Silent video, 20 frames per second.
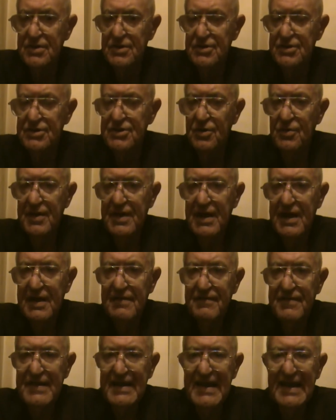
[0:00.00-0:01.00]
So we
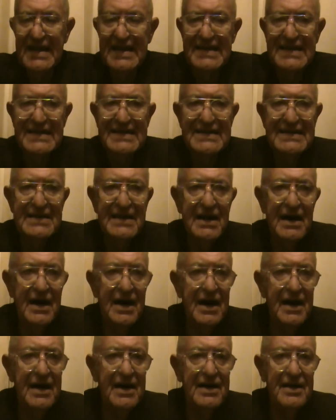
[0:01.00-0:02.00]
have the
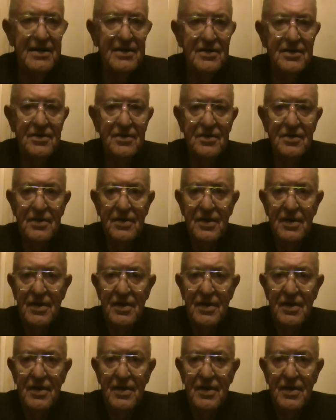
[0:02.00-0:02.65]
entire